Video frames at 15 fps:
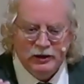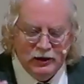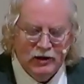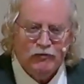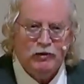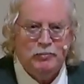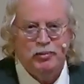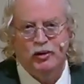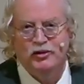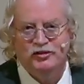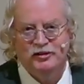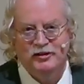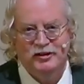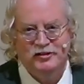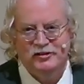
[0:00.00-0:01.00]
Every
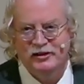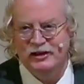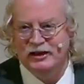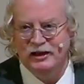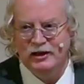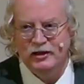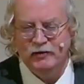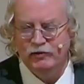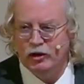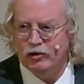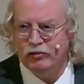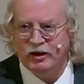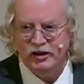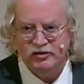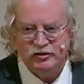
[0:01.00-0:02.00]
person is in need of the
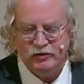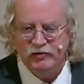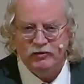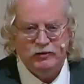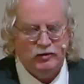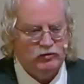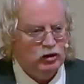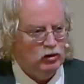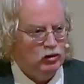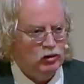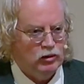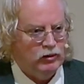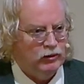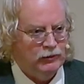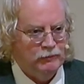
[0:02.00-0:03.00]
grace of, of the
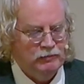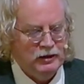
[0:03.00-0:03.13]
Lord.